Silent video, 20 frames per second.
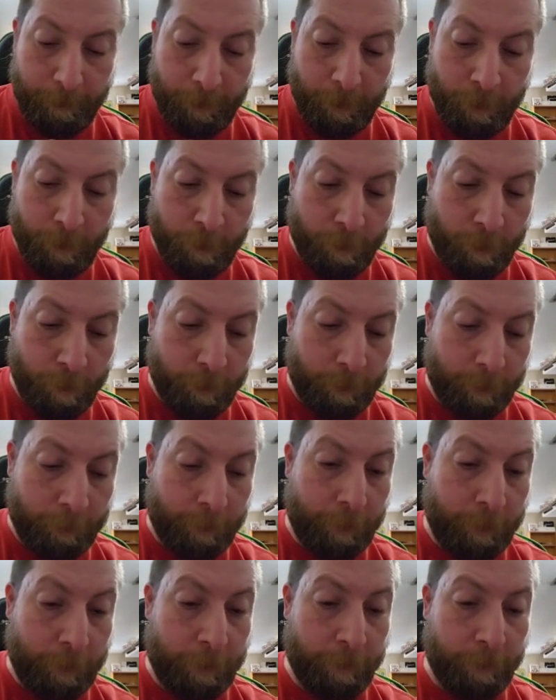Corner looks
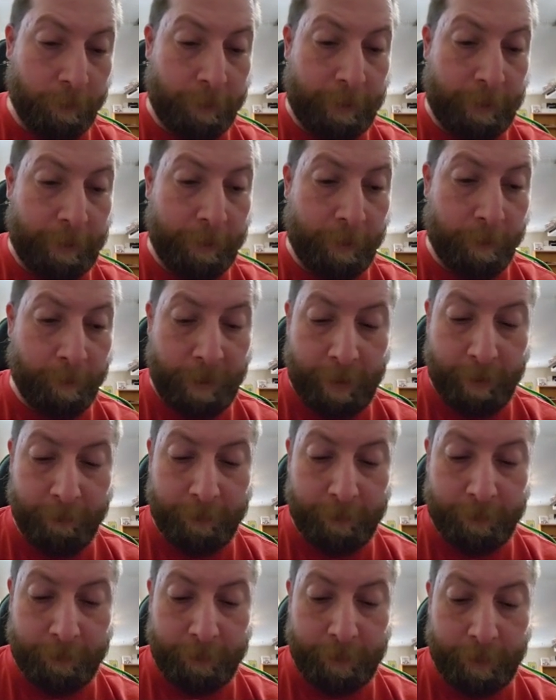a little dinged. I might have
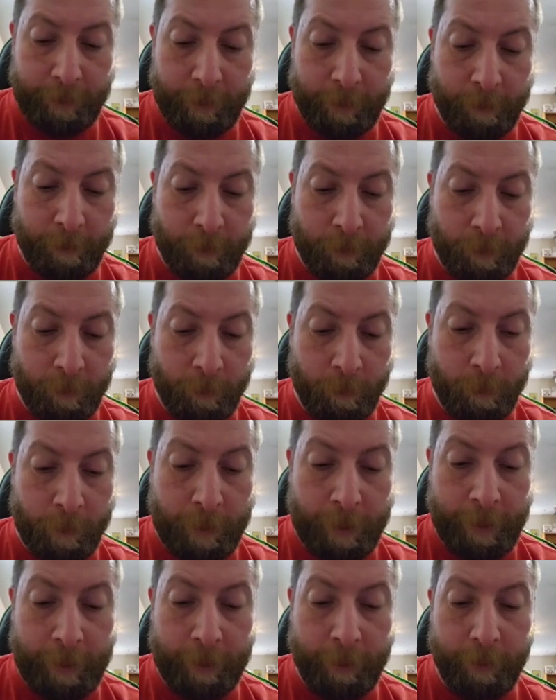to send him
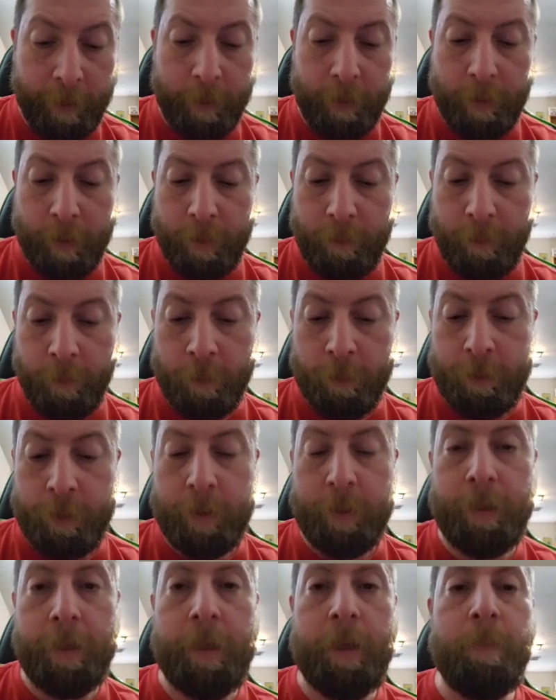away,
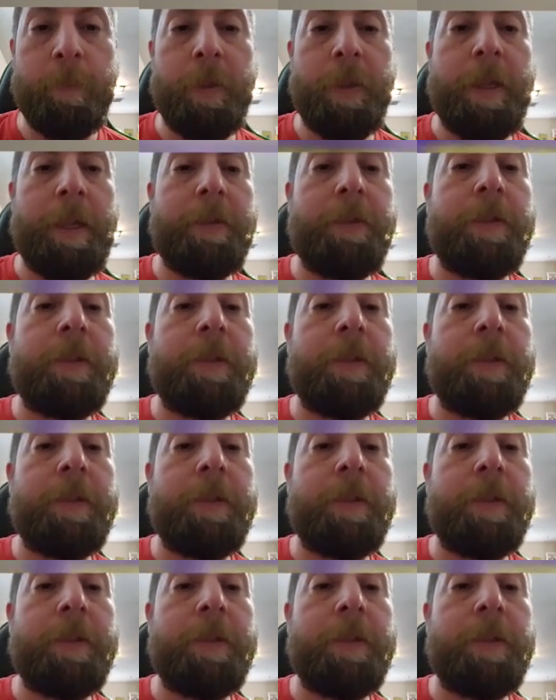fortunately, but that's